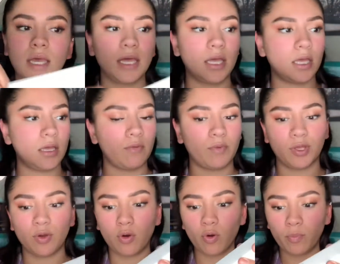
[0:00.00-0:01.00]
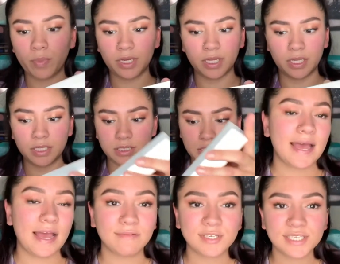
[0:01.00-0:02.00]
and when you open it,
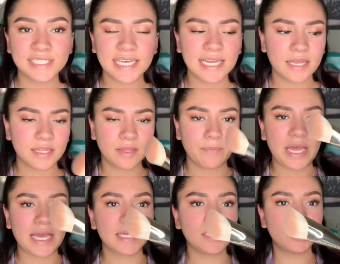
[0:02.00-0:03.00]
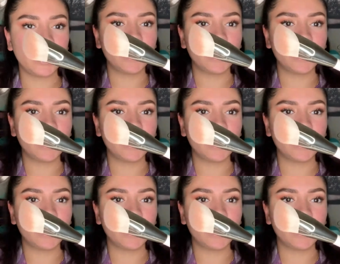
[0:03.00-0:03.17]
after you take it out of the packaging,